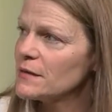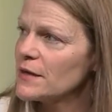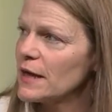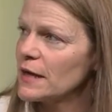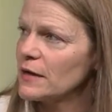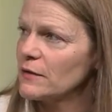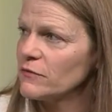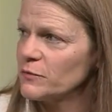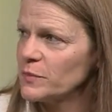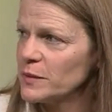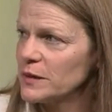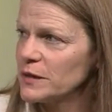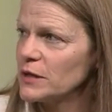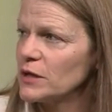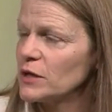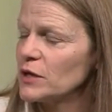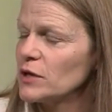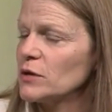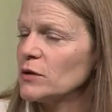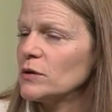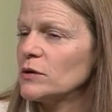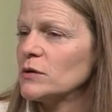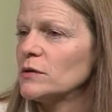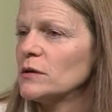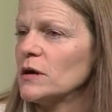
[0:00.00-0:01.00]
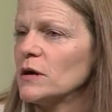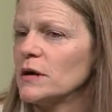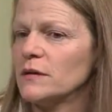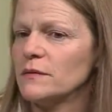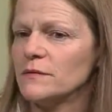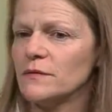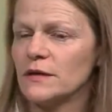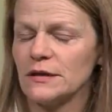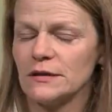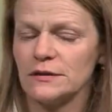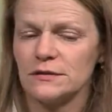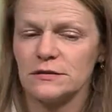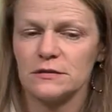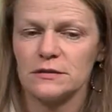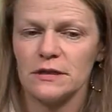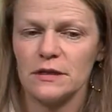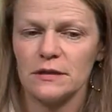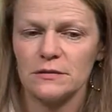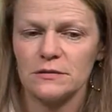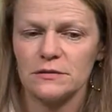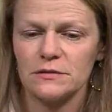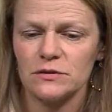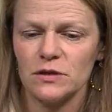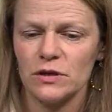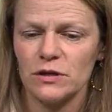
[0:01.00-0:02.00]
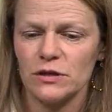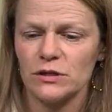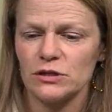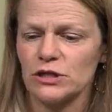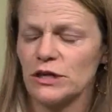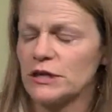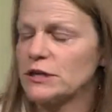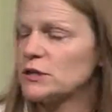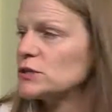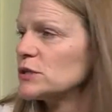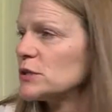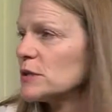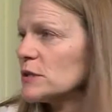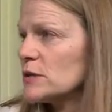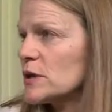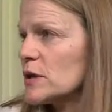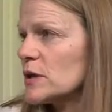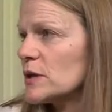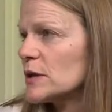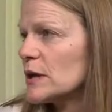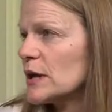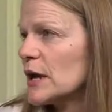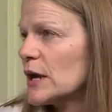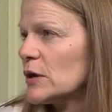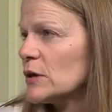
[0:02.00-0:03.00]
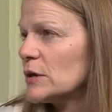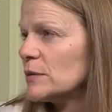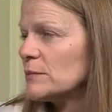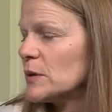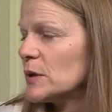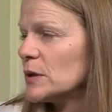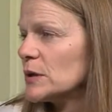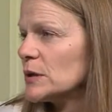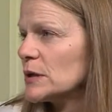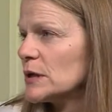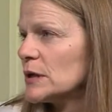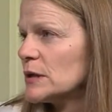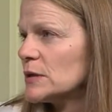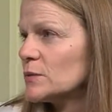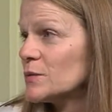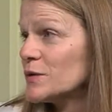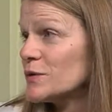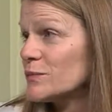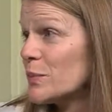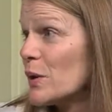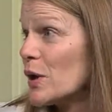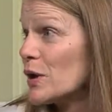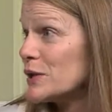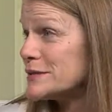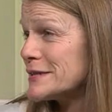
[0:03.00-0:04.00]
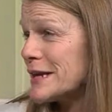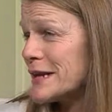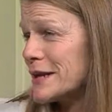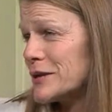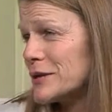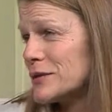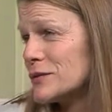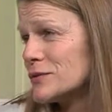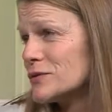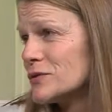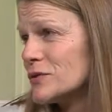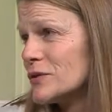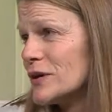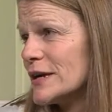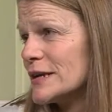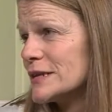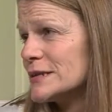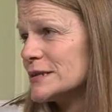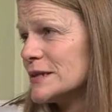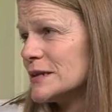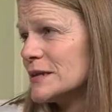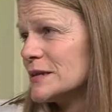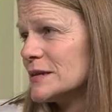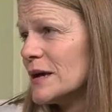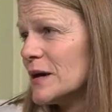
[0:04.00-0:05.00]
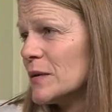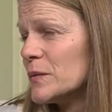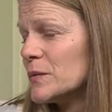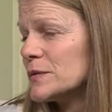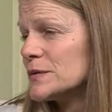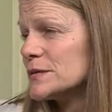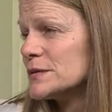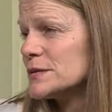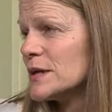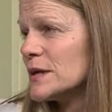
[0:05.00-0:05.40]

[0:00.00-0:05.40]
They have been here. That's starring Jake Gyllenhaal and Carey Mulligan with Paul Dano directing. That was.